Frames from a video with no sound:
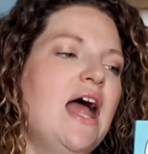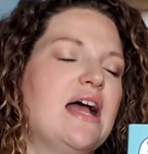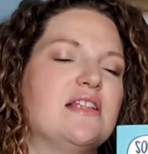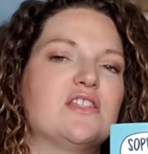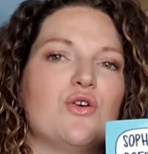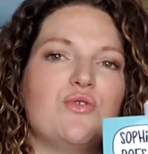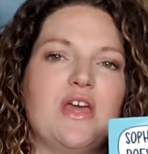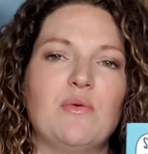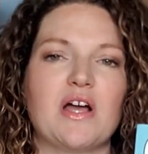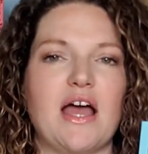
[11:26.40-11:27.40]
And so
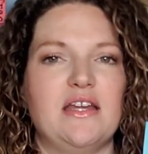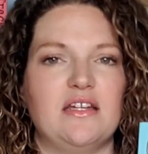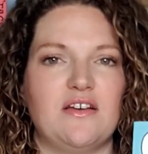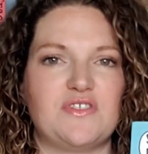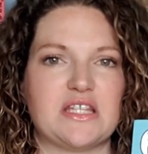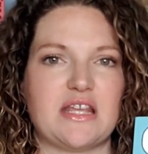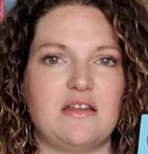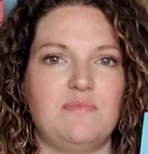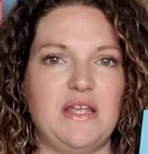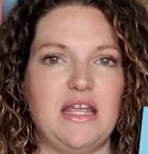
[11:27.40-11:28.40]
they were kind enough to
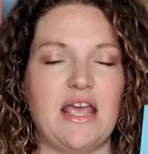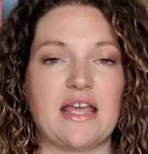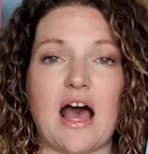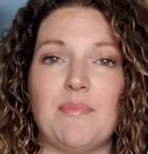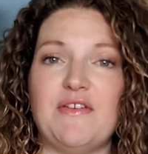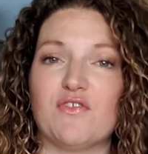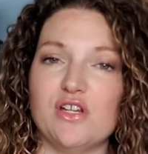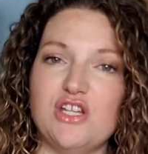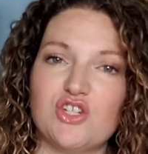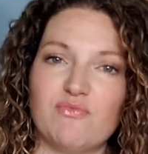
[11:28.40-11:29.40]
send me a copy for
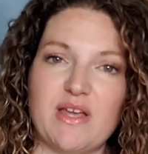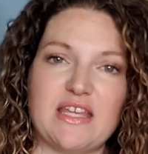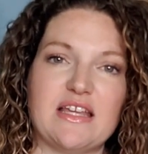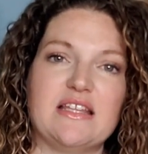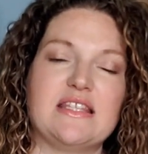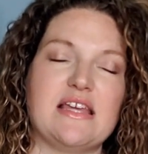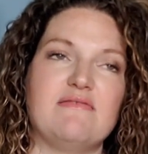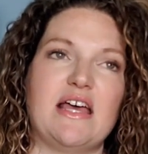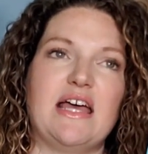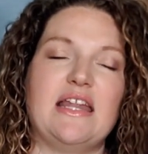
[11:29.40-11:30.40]
each of my kids,
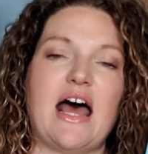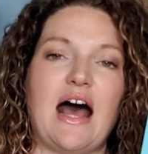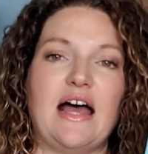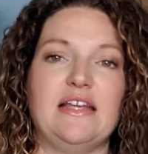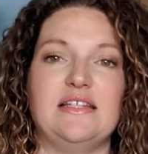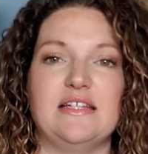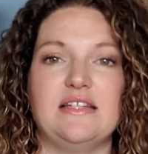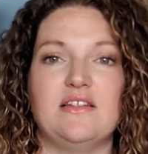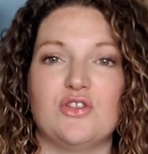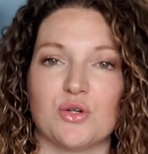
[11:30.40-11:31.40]
and then I
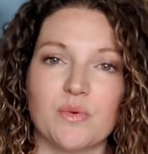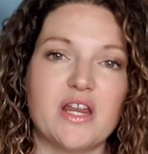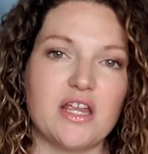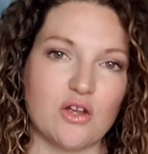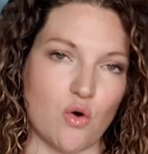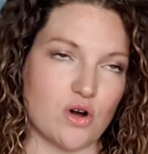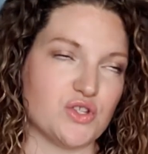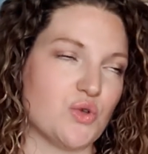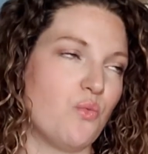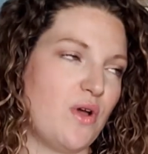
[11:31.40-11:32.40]
did the reading
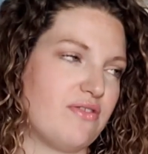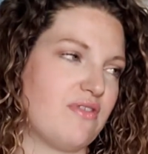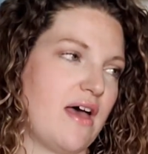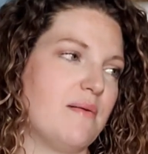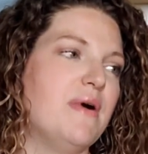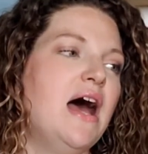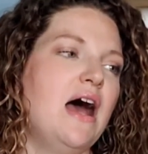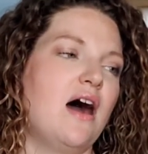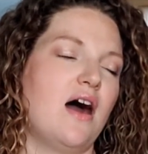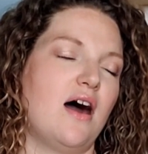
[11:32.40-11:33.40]
course with them.
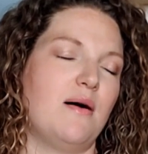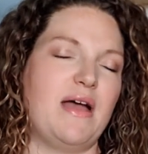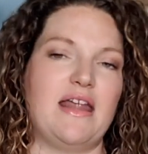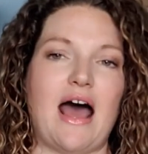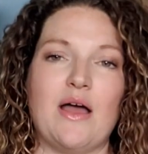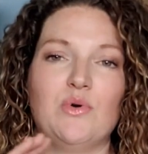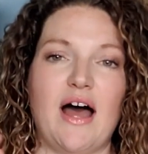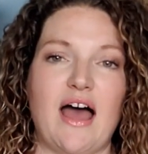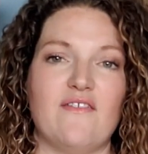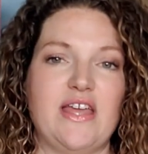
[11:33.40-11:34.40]
Um, and I will
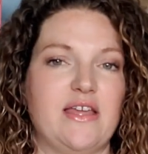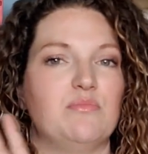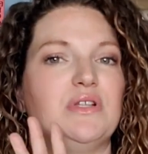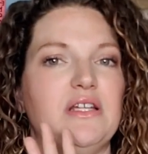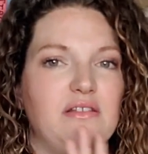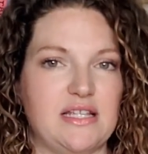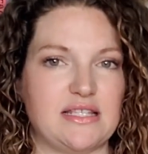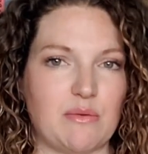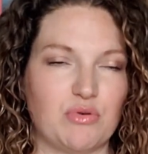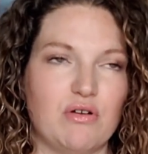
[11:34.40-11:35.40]
have a completely
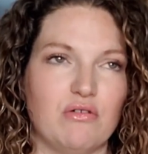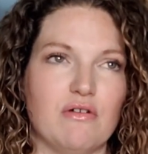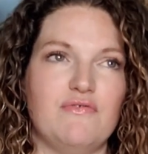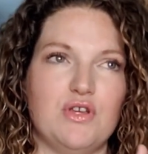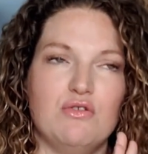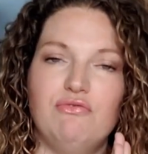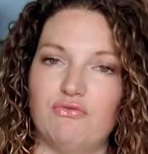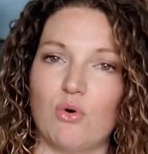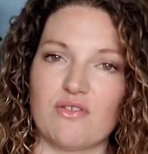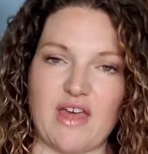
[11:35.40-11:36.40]
separate review
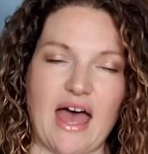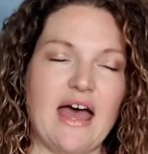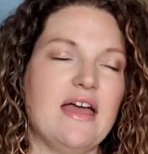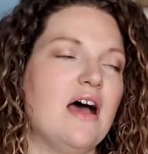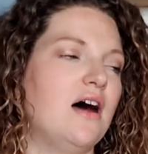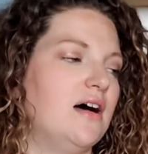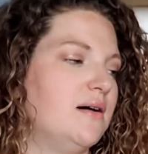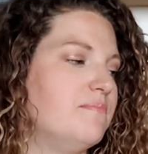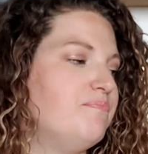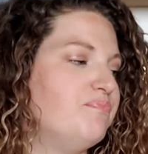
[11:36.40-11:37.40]
for that.
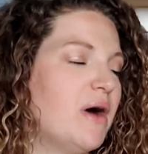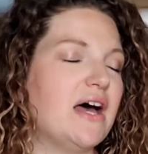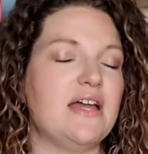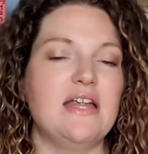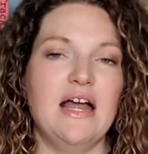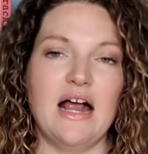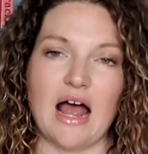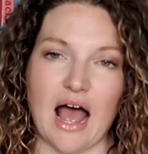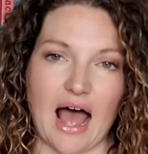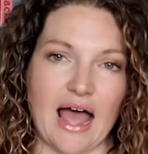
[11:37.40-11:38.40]
Um, but
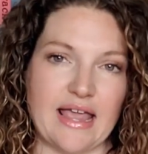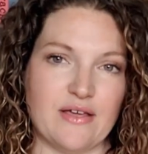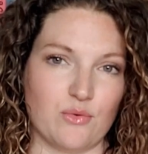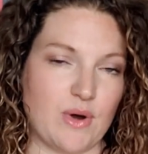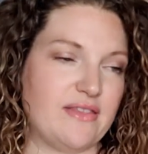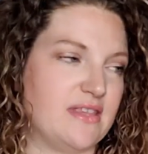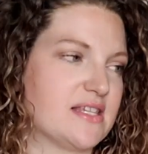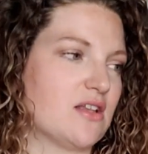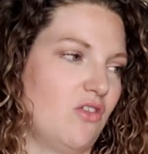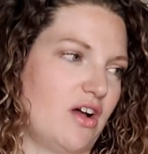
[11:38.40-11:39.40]
I read
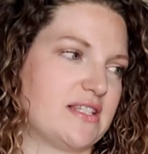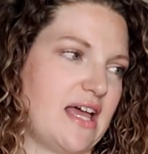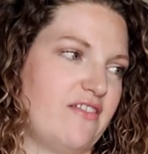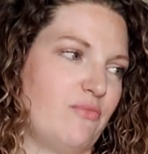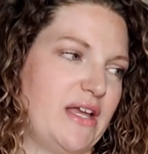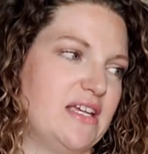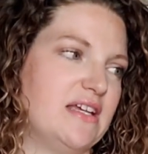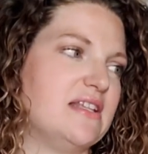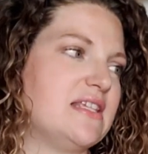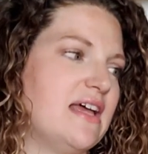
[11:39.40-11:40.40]
this alongside of my
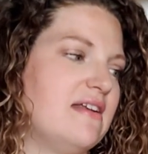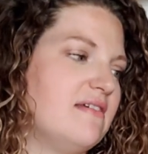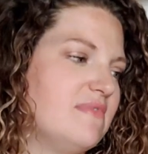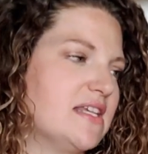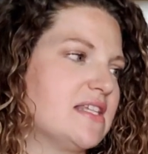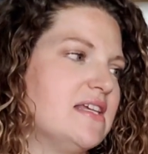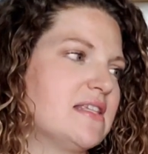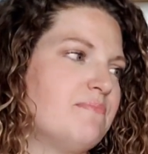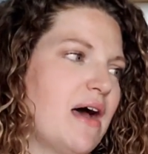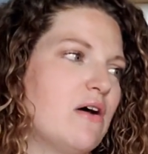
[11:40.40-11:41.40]
kids, and this is
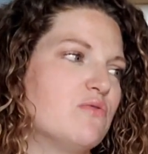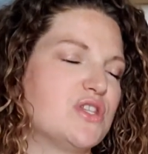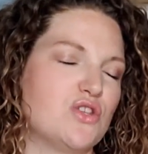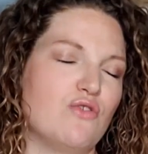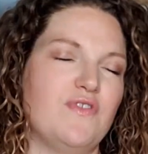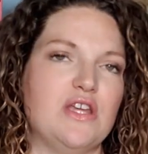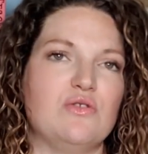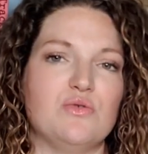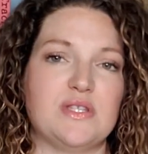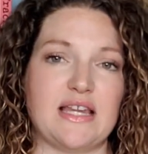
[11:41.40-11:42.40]
about Sophie,
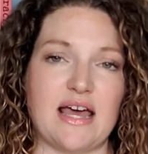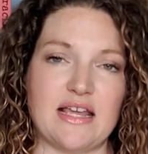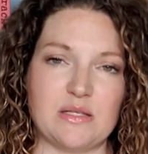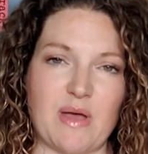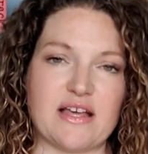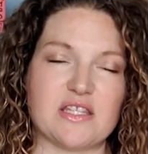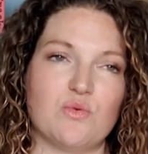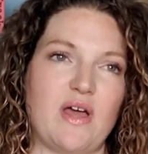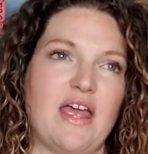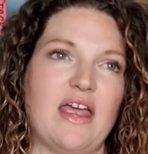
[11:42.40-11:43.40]
whose dad has passed
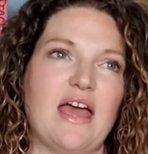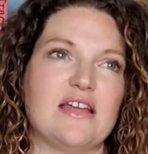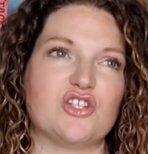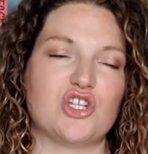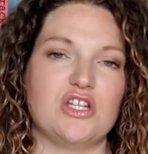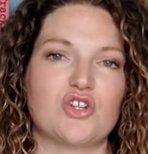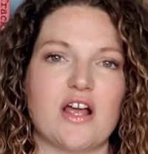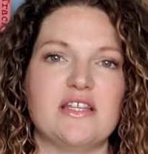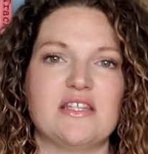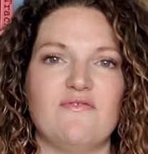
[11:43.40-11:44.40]
away, and she
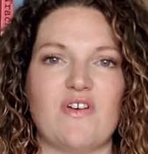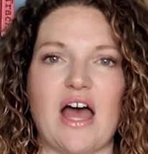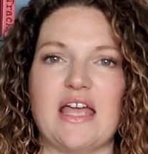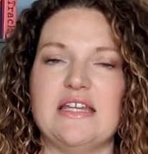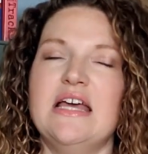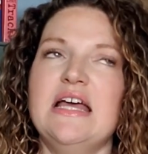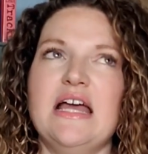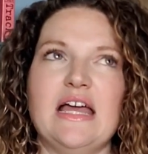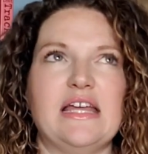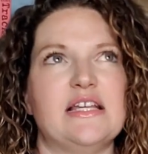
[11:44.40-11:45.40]
tries to find
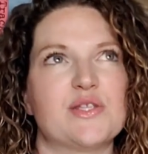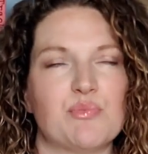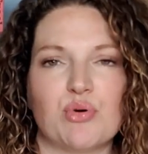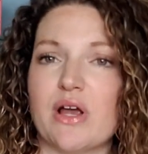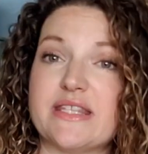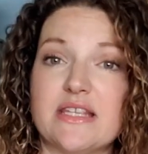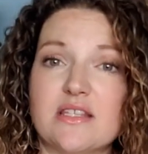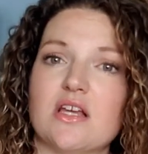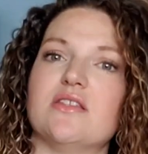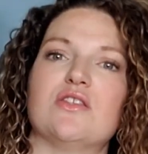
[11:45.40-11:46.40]
his
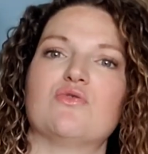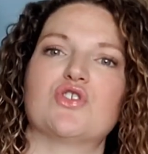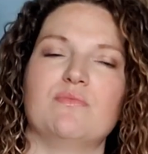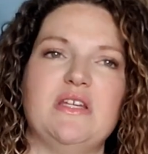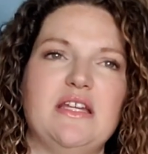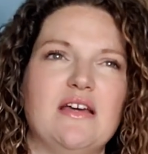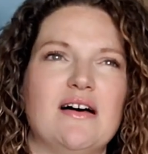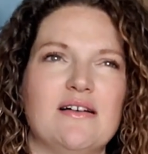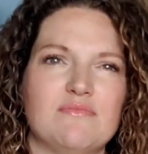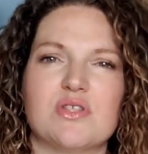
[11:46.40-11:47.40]
presence on social
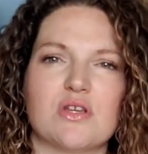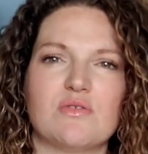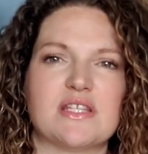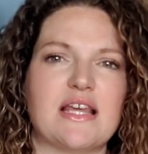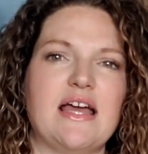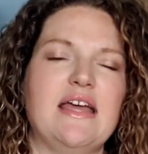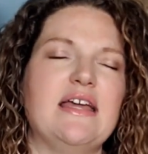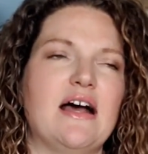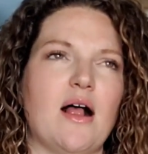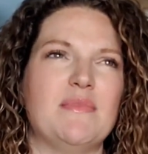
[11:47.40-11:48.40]
media, so to
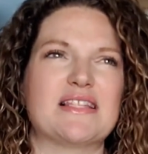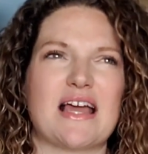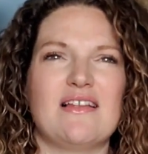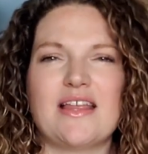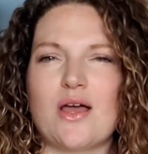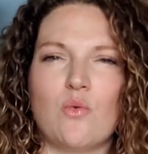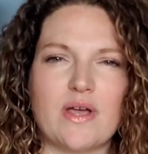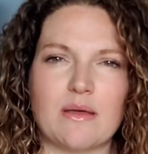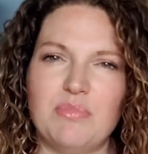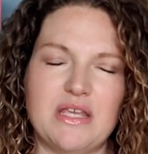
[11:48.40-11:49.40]
say. Um, it's kind of like a
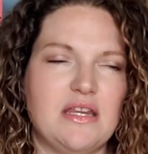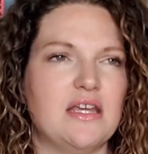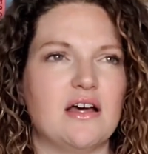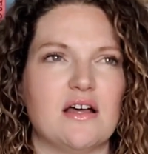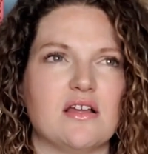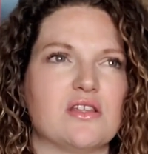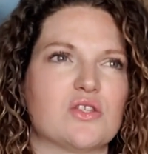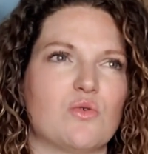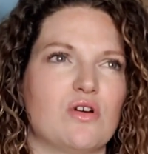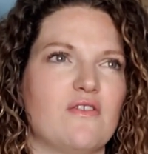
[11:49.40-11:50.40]
Wikipedia
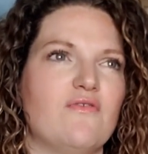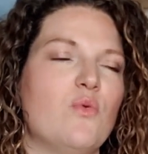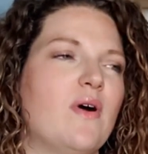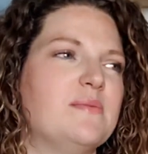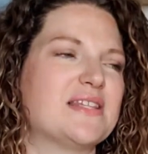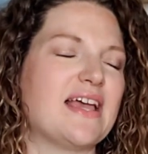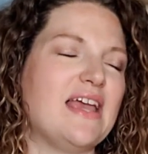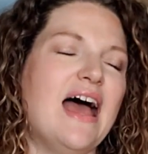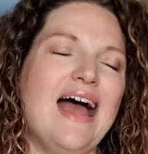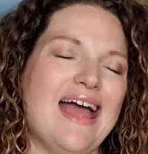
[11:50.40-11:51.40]
sort of
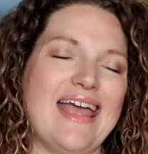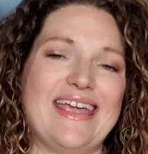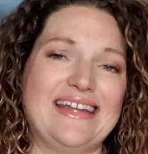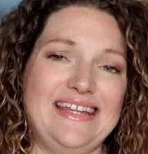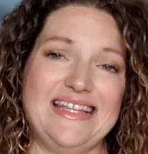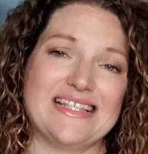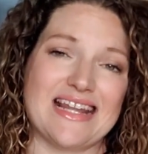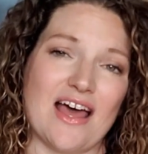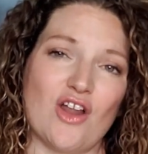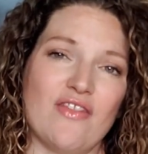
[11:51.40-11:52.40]
website, and he's
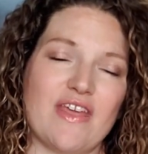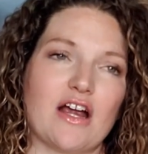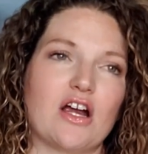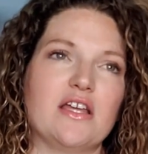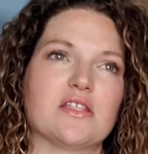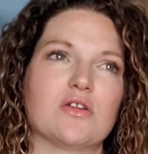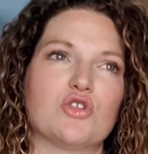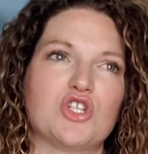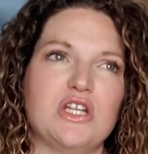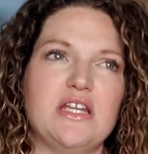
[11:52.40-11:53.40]
not on there. And so
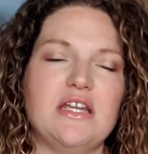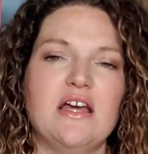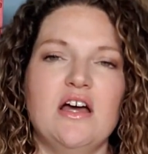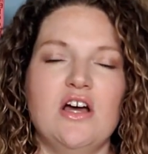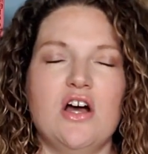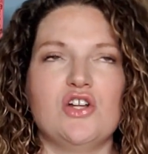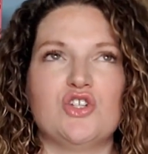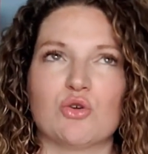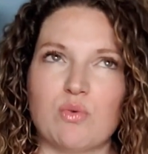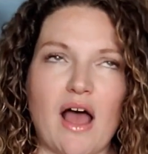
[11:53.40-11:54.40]
she
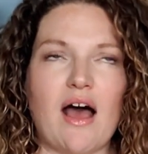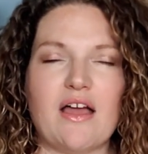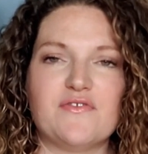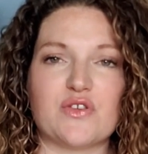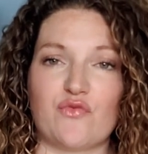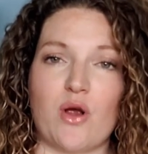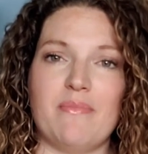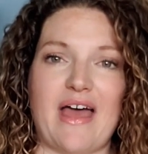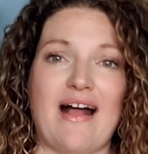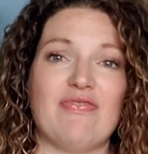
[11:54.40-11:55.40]
derives from
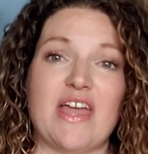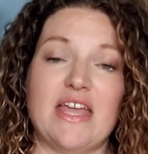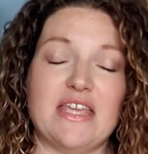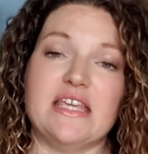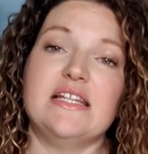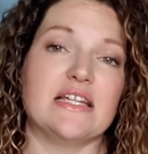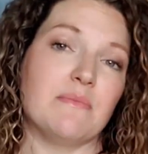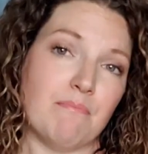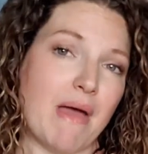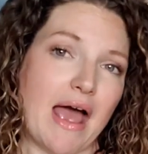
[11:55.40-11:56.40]
that that he
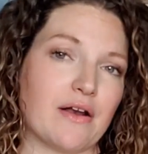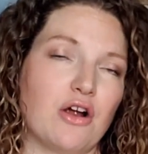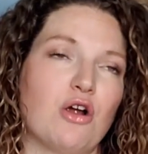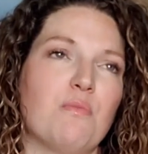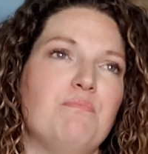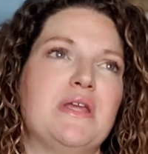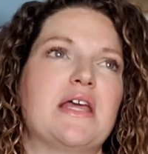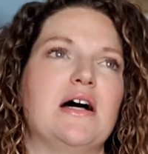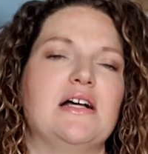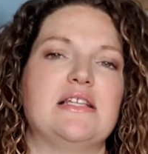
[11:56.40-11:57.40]
didn't matter
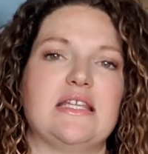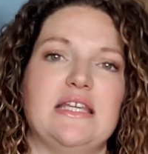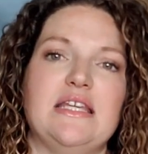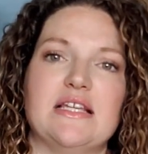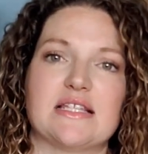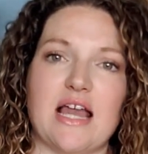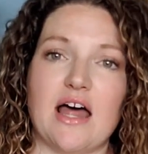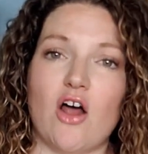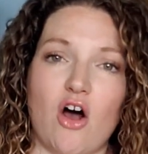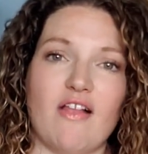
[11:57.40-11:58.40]
because he is
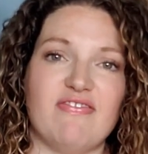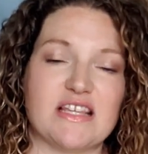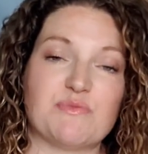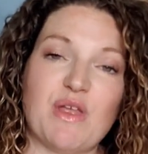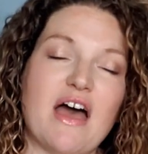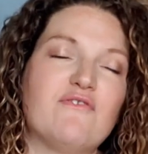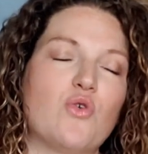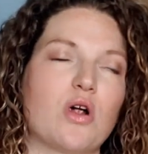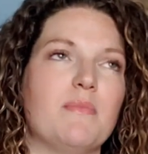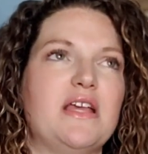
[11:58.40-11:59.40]
not on this
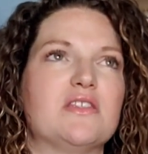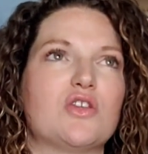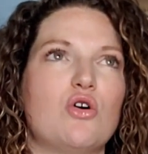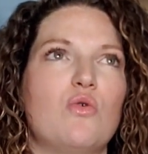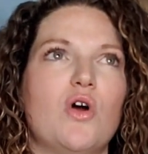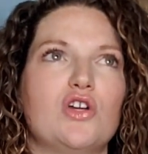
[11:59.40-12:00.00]
platform. And so